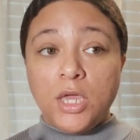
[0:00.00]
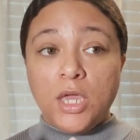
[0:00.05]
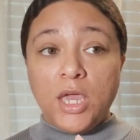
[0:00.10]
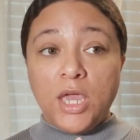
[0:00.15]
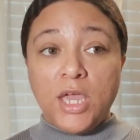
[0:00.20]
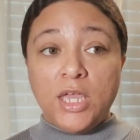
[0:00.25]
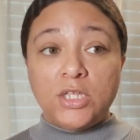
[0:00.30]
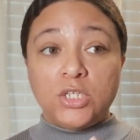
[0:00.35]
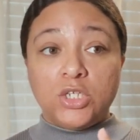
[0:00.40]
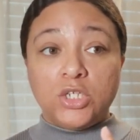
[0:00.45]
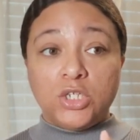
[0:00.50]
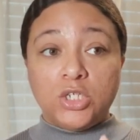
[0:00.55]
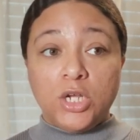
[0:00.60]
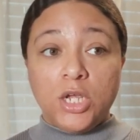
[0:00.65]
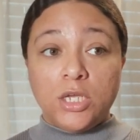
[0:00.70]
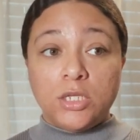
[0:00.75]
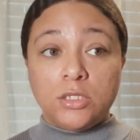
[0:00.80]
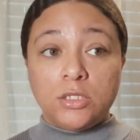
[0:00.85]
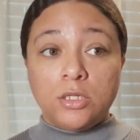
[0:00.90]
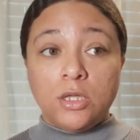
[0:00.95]
It's
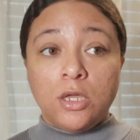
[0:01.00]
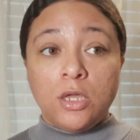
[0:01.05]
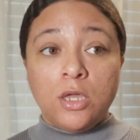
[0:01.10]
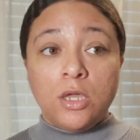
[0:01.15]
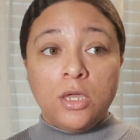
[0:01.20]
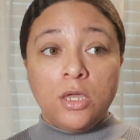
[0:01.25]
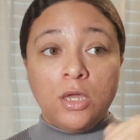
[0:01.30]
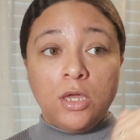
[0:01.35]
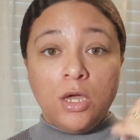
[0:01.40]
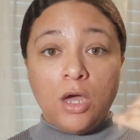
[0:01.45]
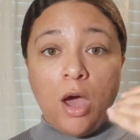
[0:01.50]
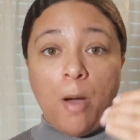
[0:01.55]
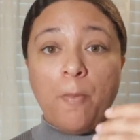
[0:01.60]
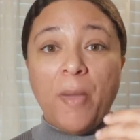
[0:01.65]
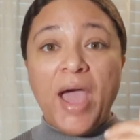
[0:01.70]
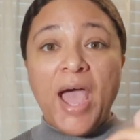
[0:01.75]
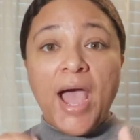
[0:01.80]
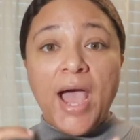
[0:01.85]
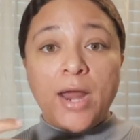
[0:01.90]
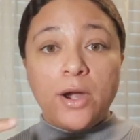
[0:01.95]
just a
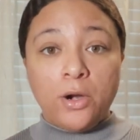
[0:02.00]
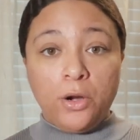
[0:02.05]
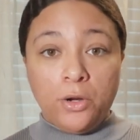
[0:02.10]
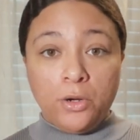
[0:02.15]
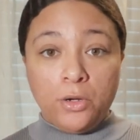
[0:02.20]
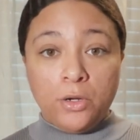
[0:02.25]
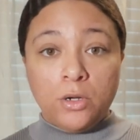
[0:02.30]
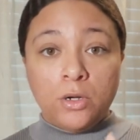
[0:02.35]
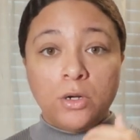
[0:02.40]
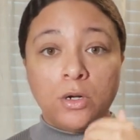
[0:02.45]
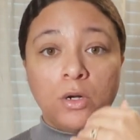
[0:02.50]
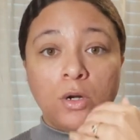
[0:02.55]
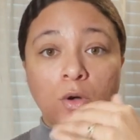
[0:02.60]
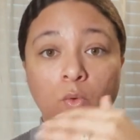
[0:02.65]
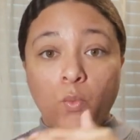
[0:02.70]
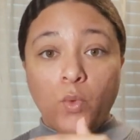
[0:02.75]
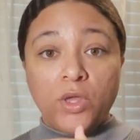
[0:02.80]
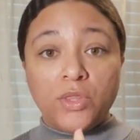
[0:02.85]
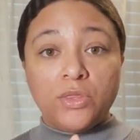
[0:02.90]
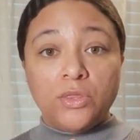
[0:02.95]
pattern
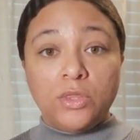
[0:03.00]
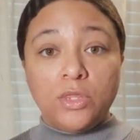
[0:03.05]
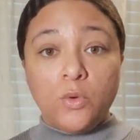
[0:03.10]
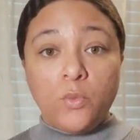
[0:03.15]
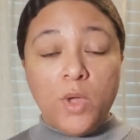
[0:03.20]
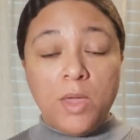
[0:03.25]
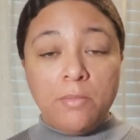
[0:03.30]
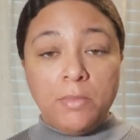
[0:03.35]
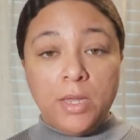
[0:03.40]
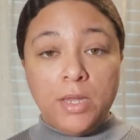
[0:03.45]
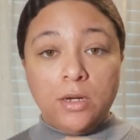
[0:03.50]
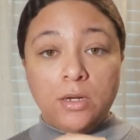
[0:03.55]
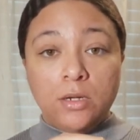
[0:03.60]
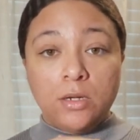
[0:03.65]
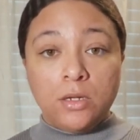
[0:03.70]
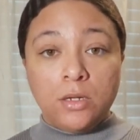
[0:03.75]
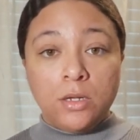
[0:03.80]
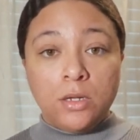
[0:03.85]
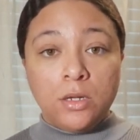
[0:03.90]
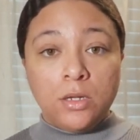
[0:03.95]
with the women,
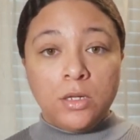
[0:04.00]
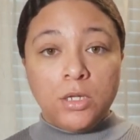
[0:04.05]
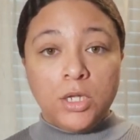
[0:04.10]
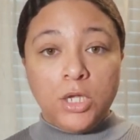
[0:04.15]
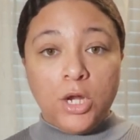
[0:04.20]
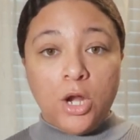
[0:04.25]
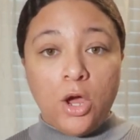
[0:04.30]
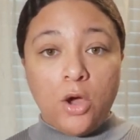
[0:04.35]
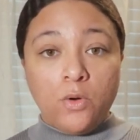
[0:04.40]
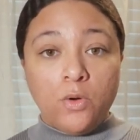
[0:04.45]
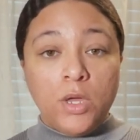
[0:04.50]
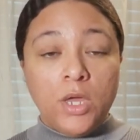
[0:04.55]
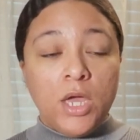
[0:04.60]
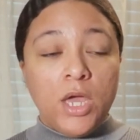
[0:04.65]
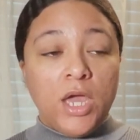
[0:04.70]
you know?